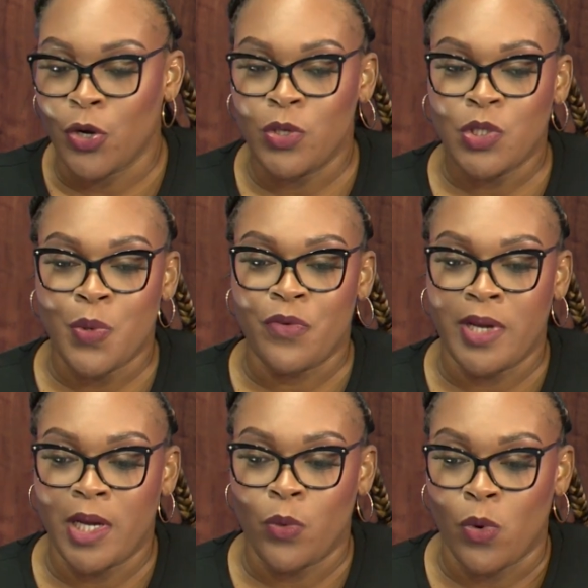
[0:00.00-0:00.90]
You know, so we
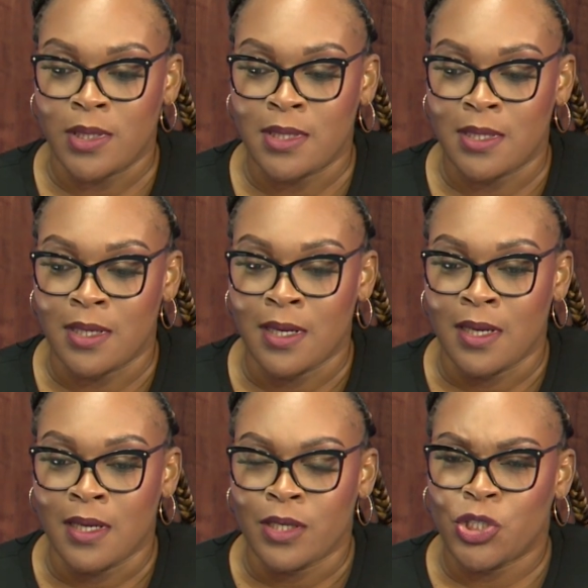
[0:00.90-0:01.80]
really want to
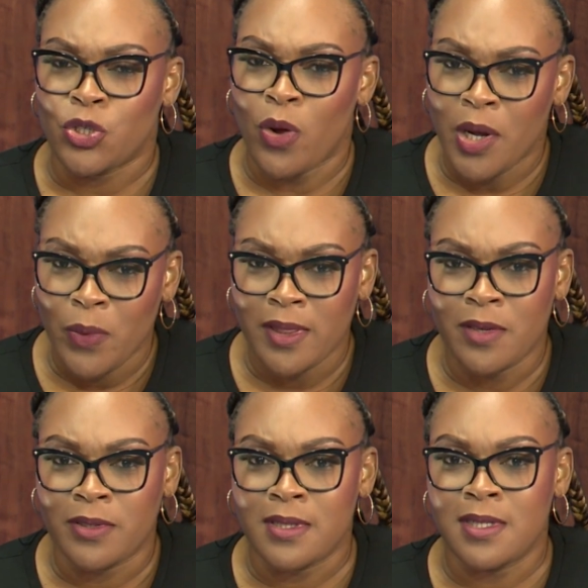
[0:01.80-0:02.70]
join with
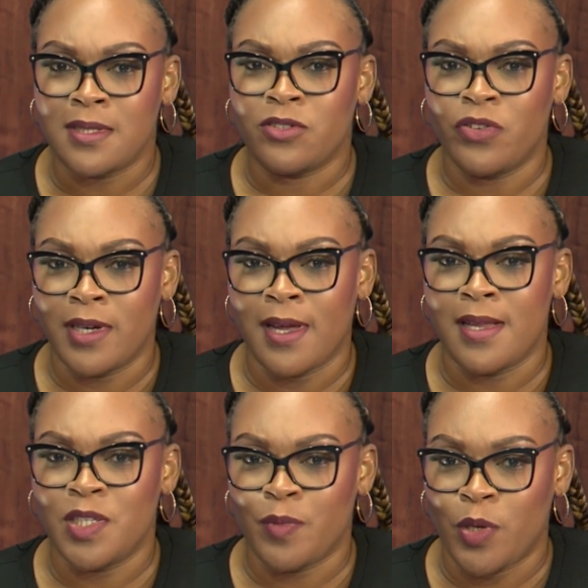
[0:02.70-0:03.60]
this Trinidad
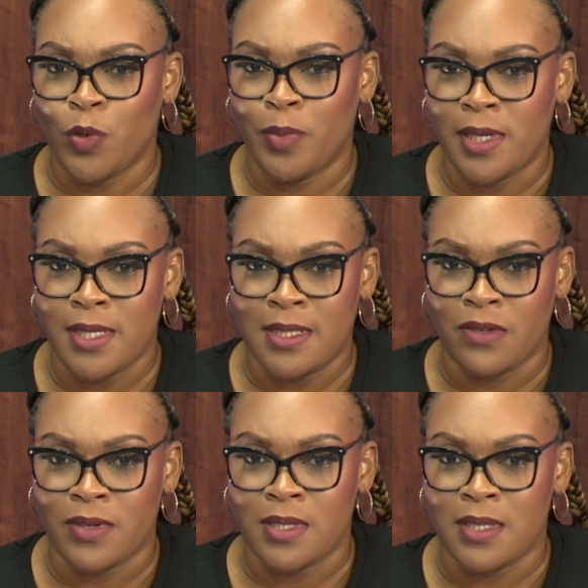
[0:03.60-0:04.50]
and Tobago Police
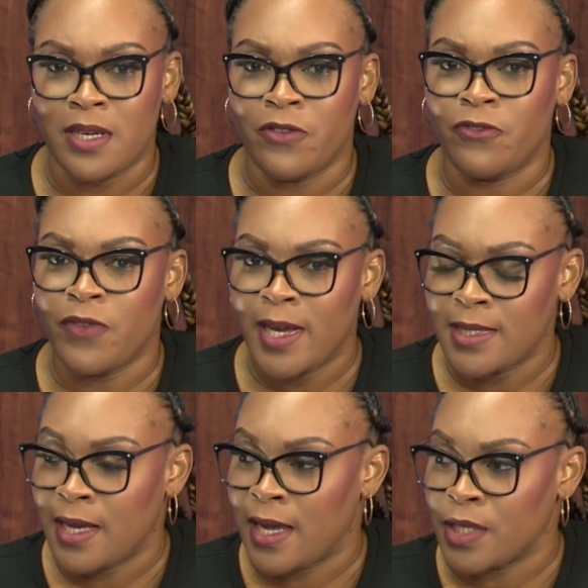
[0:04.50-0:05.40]
Service in the fight
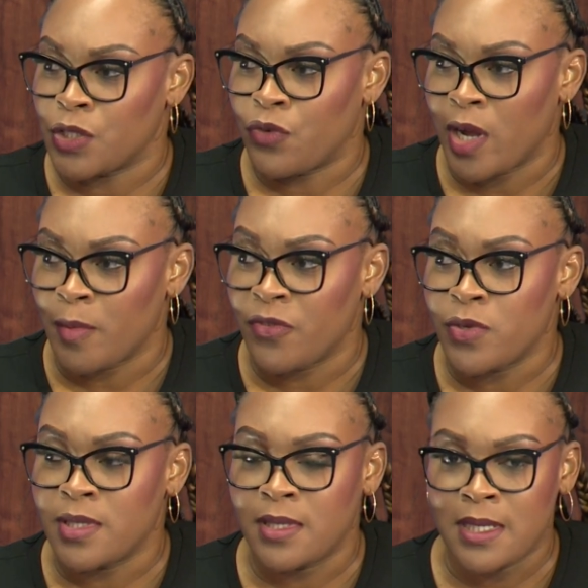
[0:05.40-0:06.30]
against crime. If
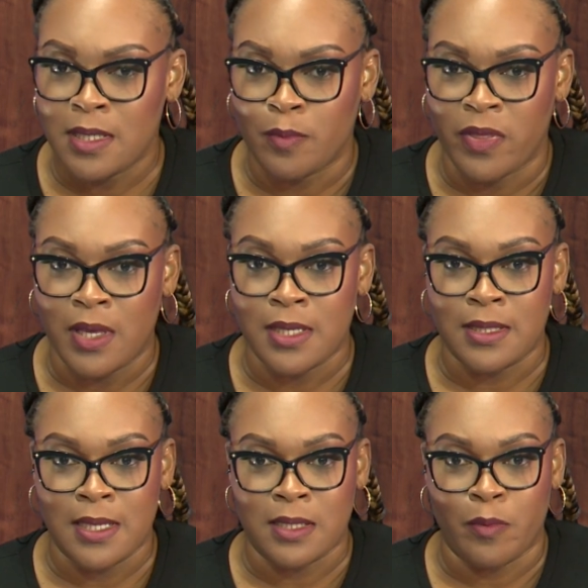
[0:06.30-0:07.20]
you see something,
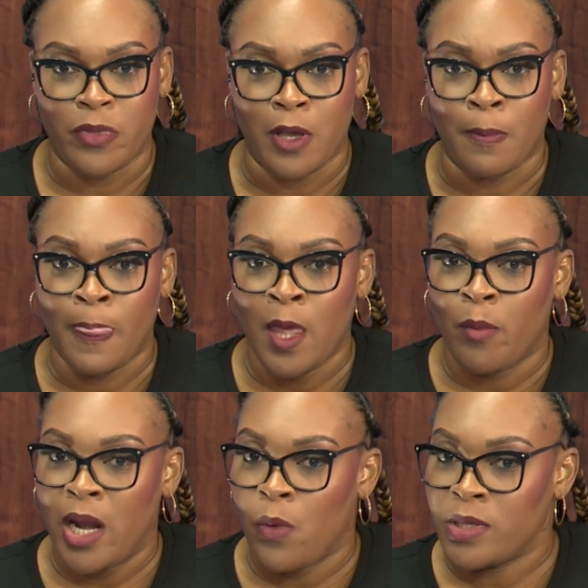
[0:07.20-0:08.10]
say something.
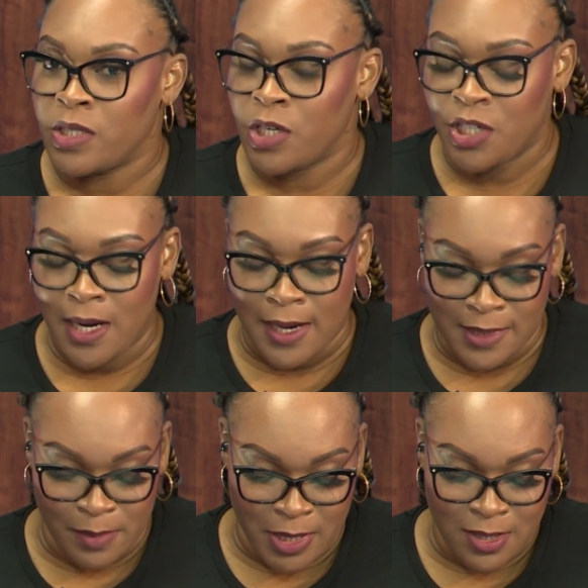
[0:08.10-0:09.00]
But I want to touch a
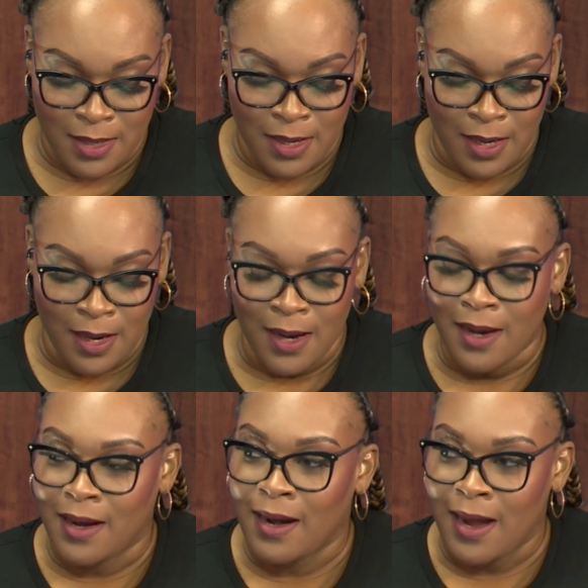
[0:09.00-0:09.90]
little bit on the
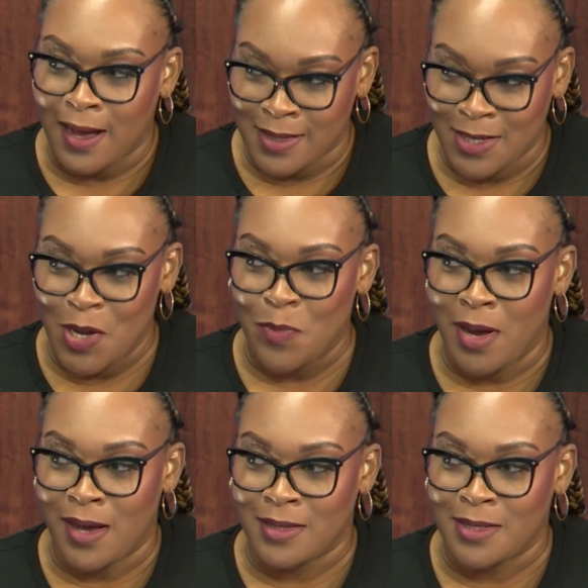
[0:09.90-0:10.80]
larceny
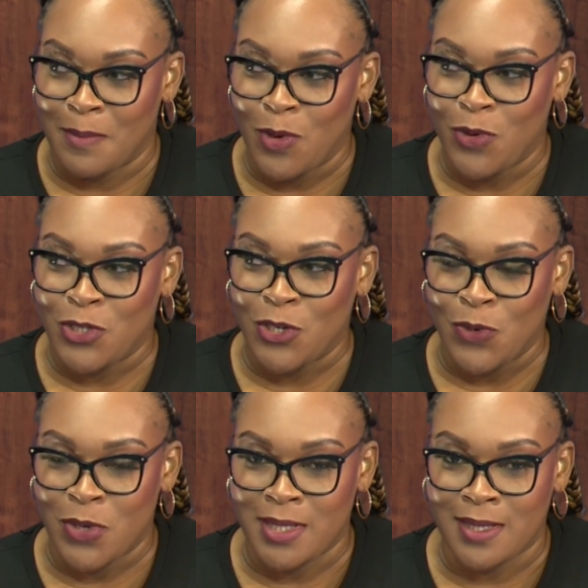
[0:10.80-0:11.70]
part, mm-hmm. because, you
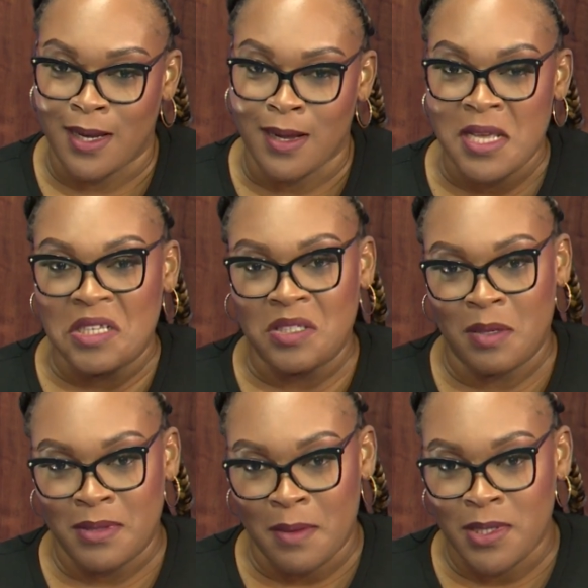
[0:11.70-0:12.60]
know, you said
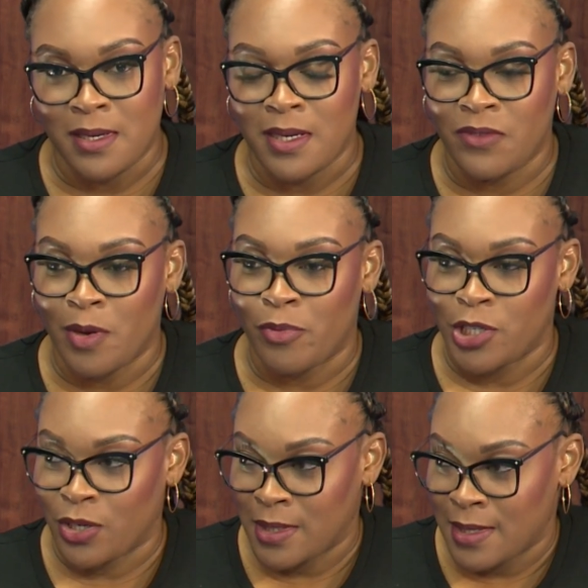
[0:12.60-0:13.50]
sometimes you leave your
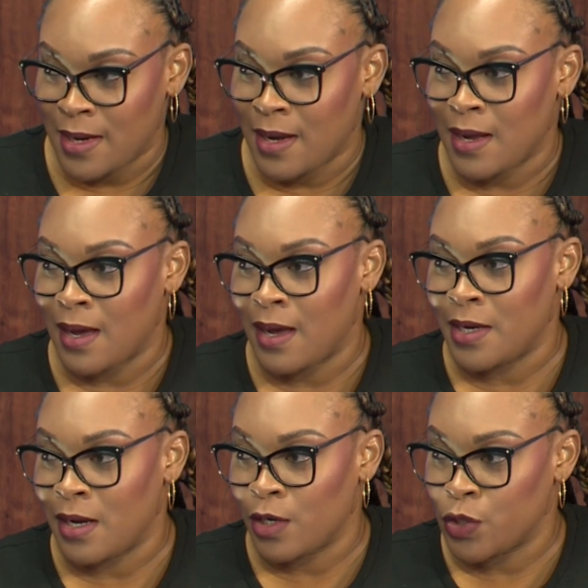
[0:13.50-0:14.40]
brush cutter in the yard,
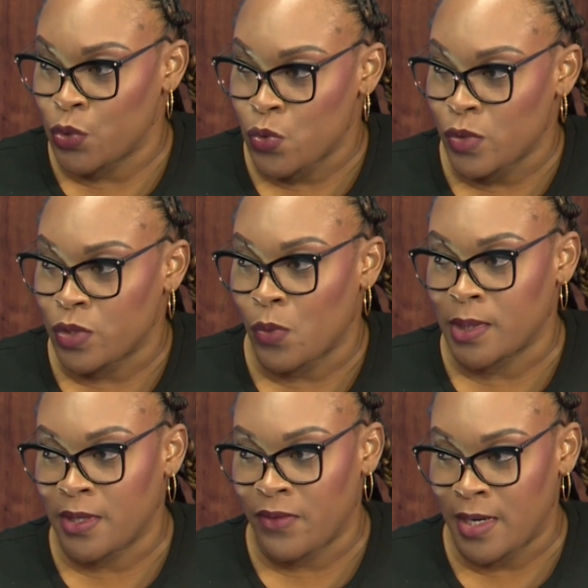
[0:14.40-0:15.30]
your little tools or
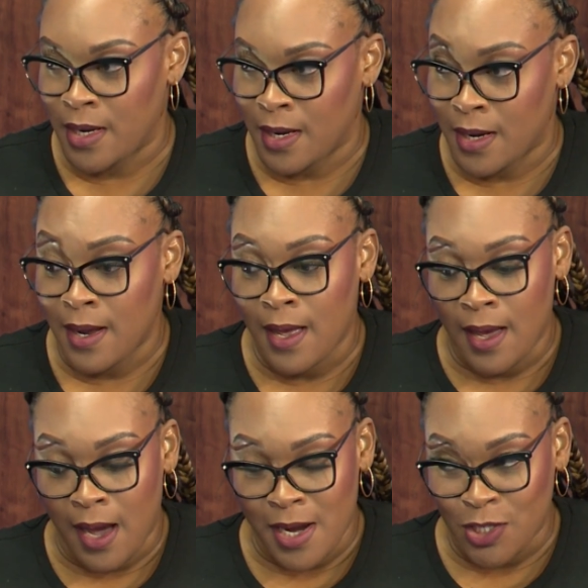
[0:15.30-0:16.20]
whatever in your yard,
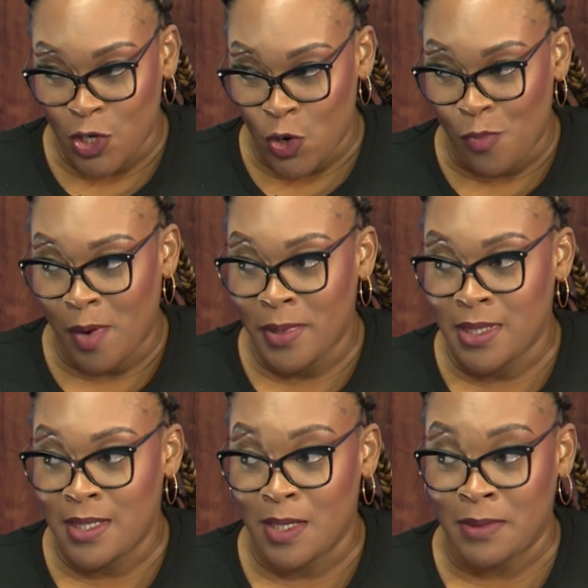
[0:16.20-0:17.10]
and it's in your
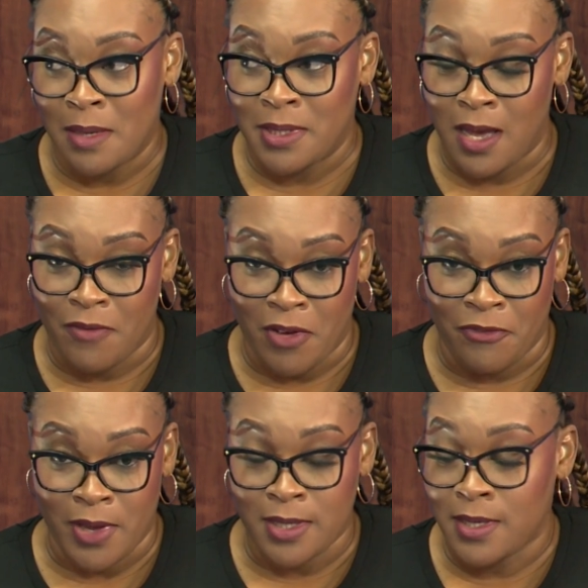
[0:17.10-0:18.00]
property. Sometimes you have a
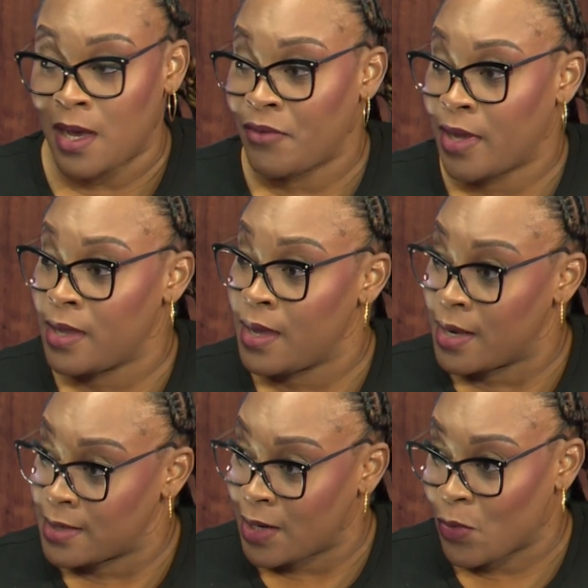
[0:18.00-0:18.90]
fence, you have a
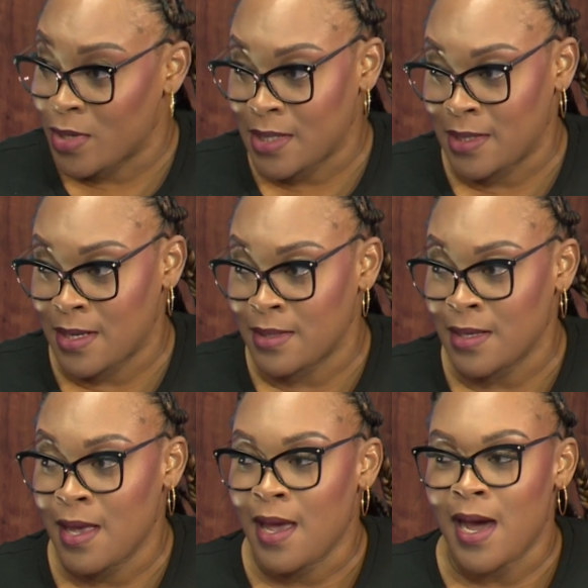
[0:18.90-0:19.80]
gate and all these things,
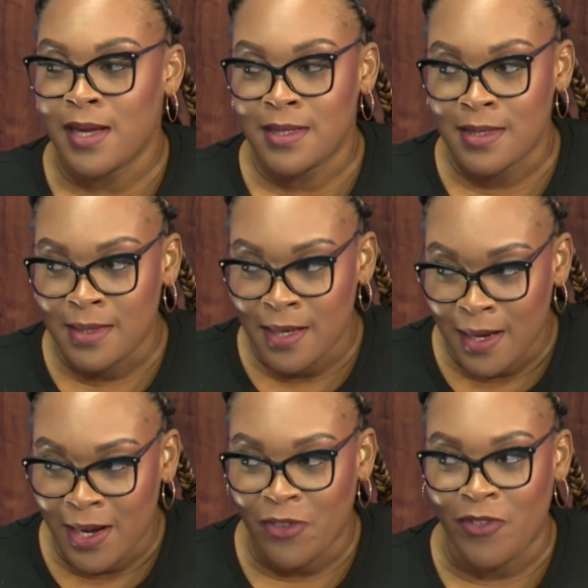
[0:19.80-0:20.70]
mm-hmm. and
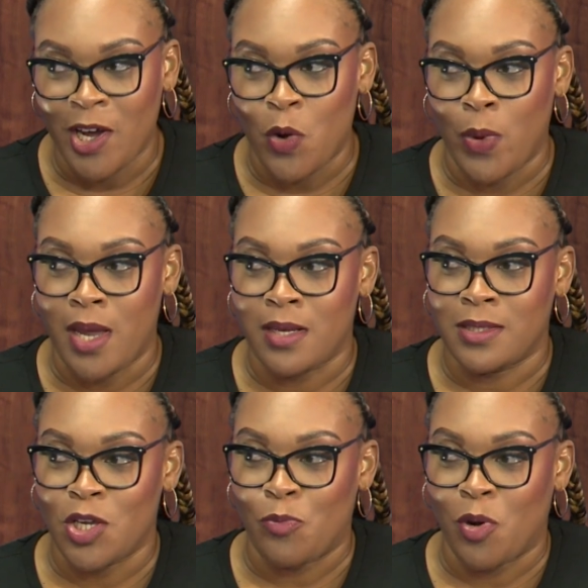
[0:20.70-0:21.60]
still they find a way
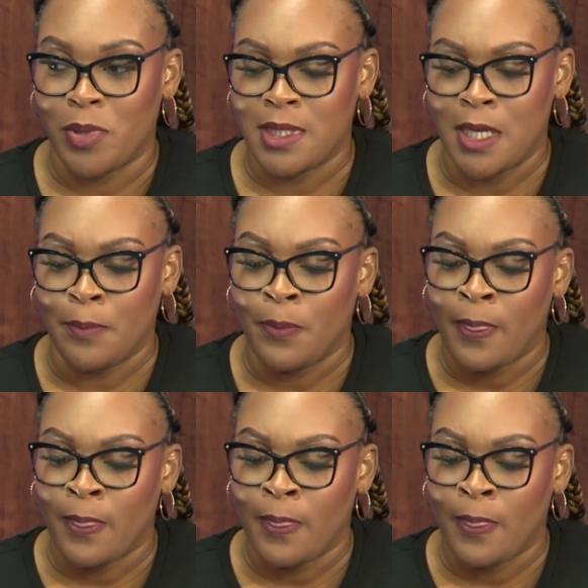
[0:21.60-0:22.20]
into your property.